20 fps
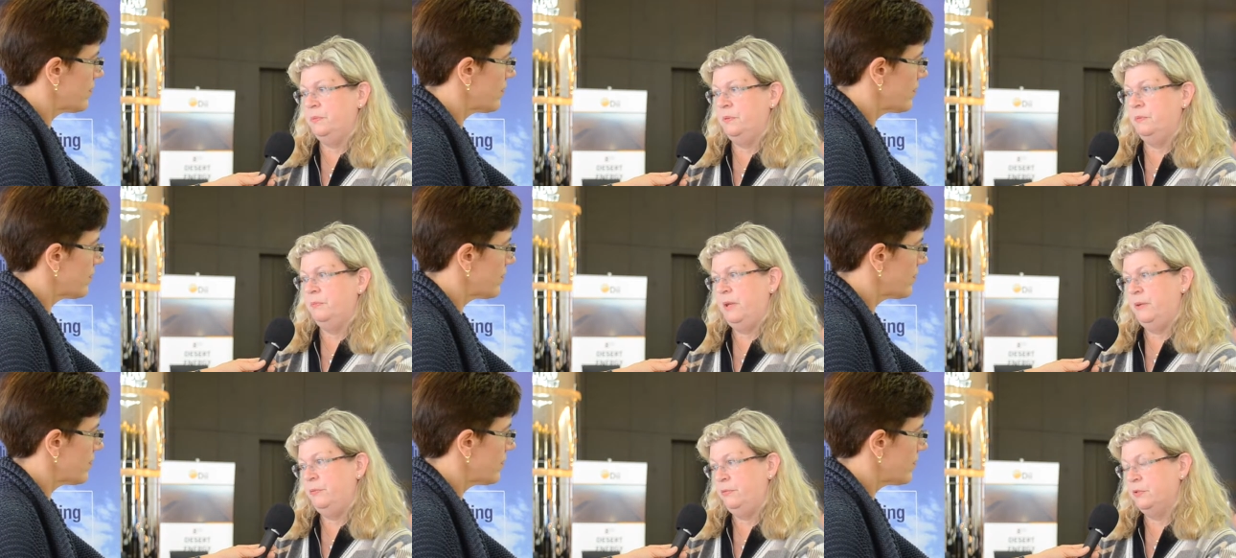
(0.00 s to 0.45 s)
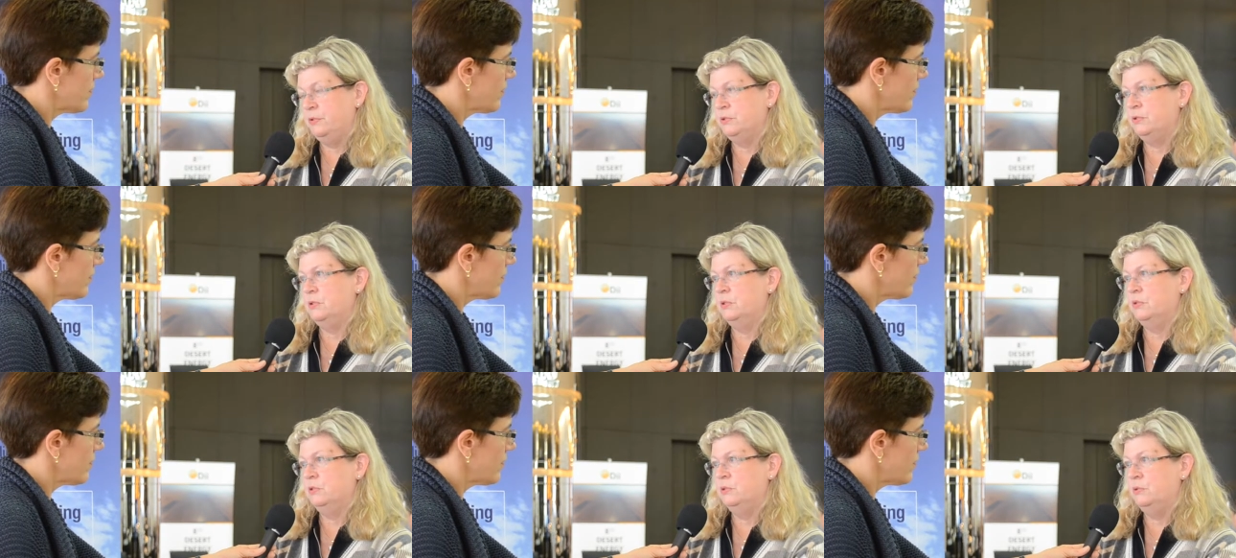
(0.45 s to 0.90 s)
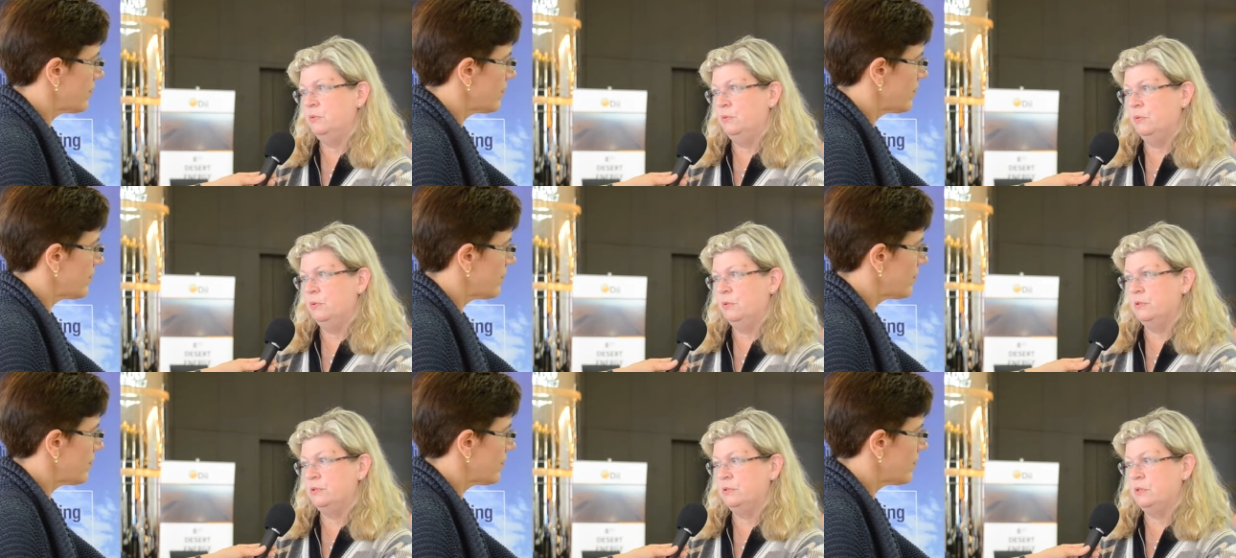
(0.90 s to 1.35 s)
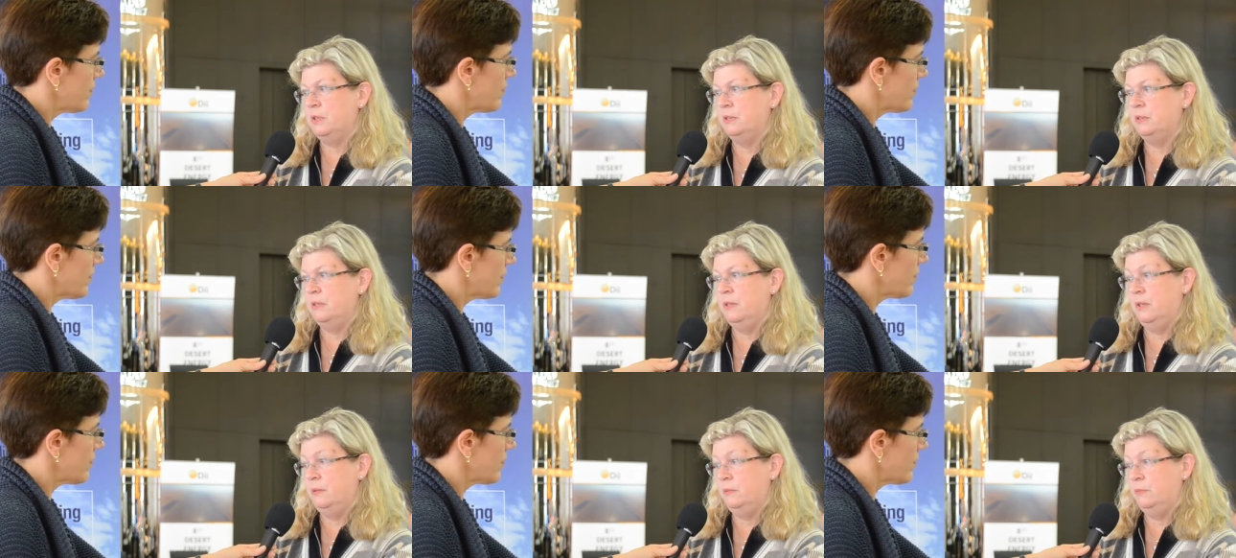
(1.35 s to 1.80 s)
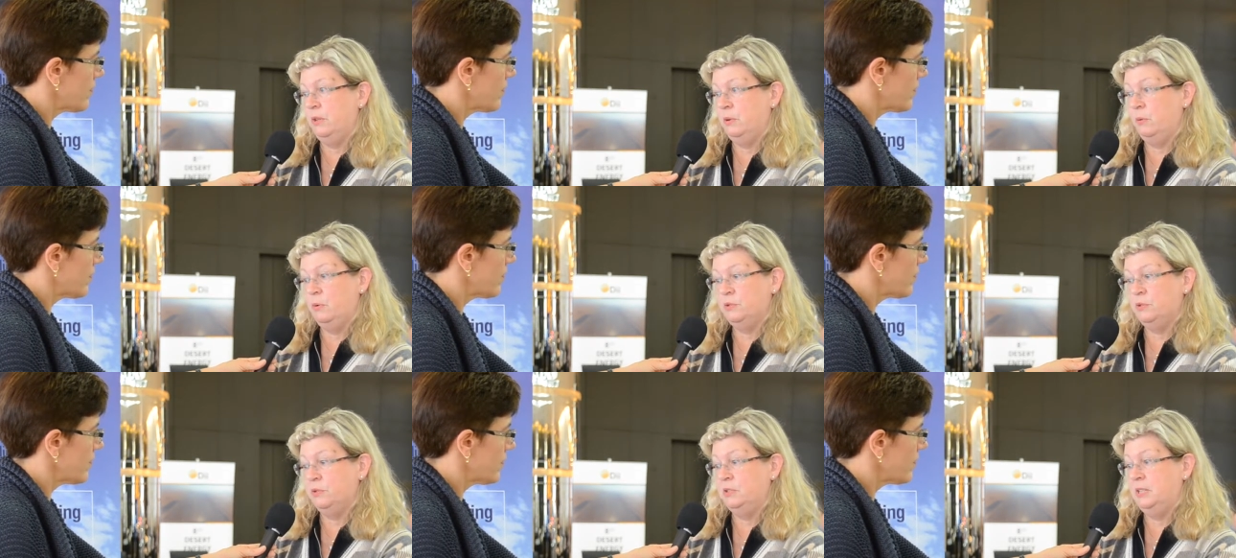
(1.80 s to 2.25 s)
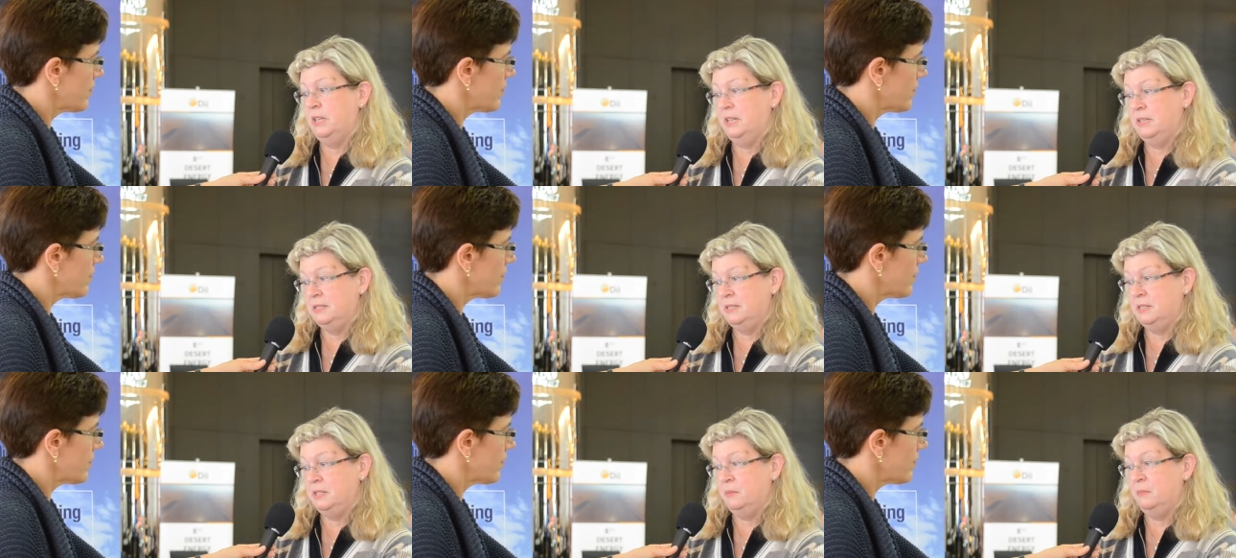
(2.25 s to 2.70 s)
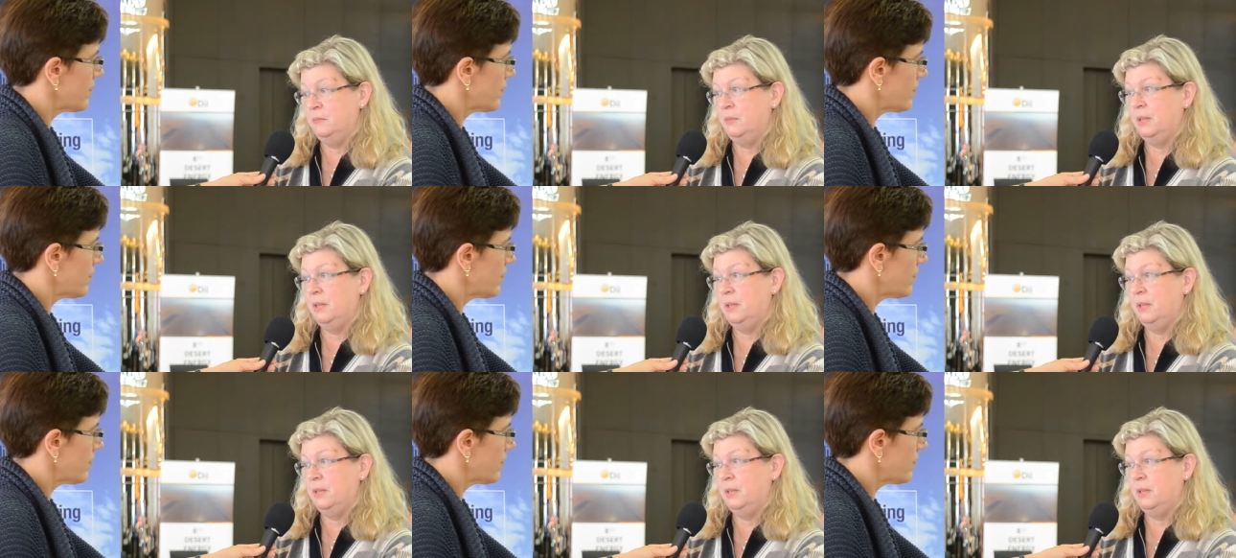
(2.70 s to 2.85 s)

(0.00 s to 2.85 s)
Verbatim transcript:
Speaker 1: uh, methods and tools and, and we also test them